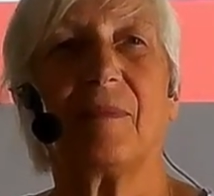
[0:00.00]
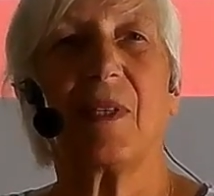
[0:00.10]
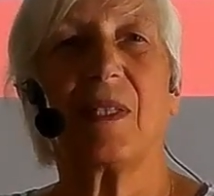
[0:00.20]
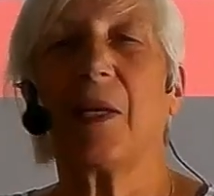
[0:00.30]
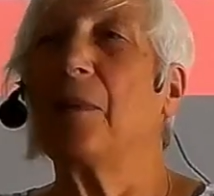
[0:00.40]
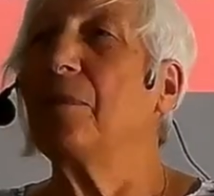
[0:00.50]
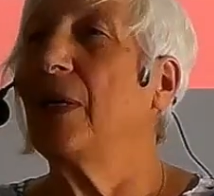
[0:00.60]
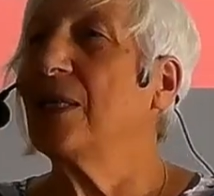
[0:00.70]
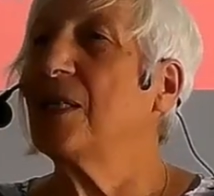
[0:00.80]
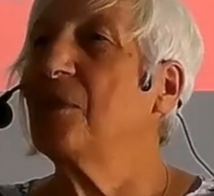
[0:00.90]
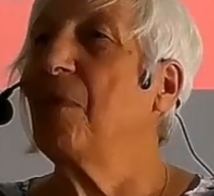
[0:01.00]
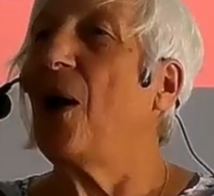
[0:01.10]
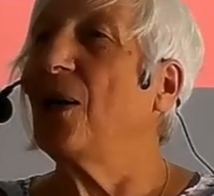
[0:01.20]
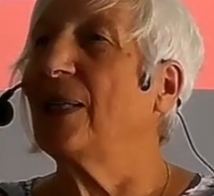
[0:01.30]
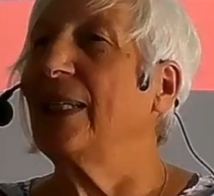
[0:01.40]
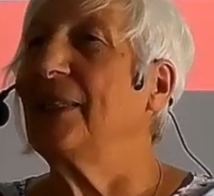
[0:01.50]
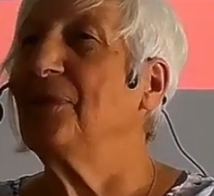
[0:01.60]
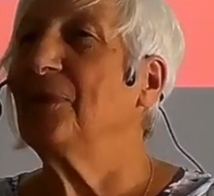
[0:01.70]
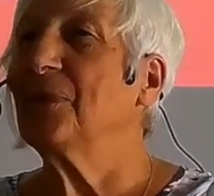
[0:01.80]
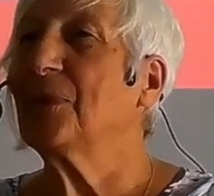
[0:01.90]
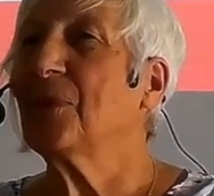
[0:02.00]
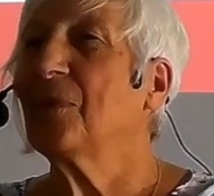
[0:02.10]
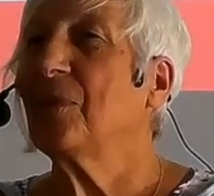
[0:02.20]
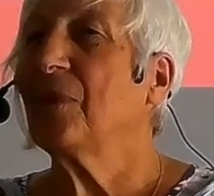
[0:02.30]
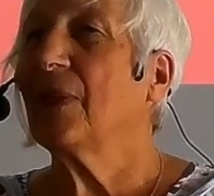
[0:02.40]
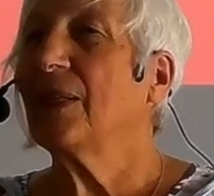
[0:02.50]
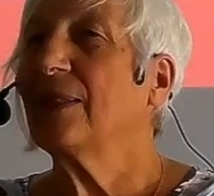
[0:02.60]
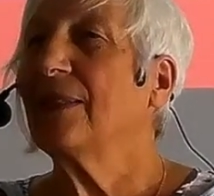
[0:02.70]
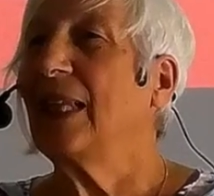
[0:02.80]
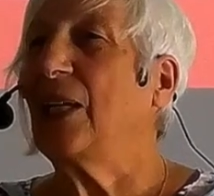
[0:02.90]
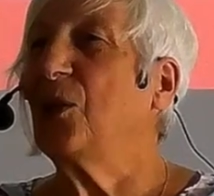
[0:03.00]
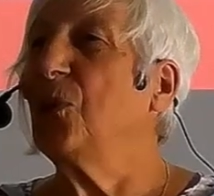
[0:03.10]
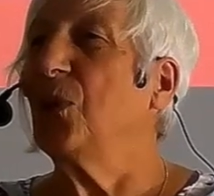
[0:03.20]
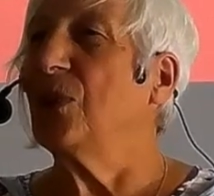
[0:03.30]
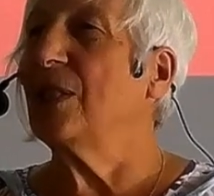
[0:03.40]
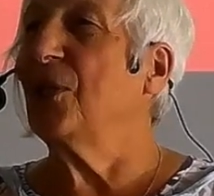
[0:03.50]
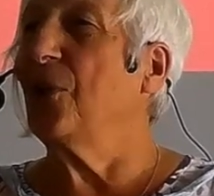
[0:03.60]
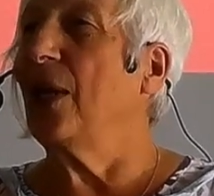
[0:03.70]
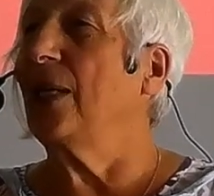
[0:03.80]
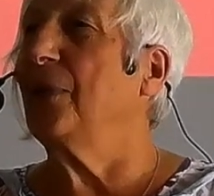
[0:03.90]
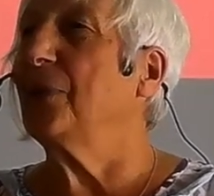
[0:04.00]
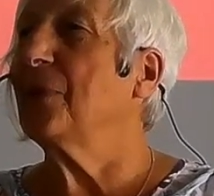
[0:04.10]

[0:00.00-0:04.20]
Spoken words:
Some are sparkling like quartz in granite.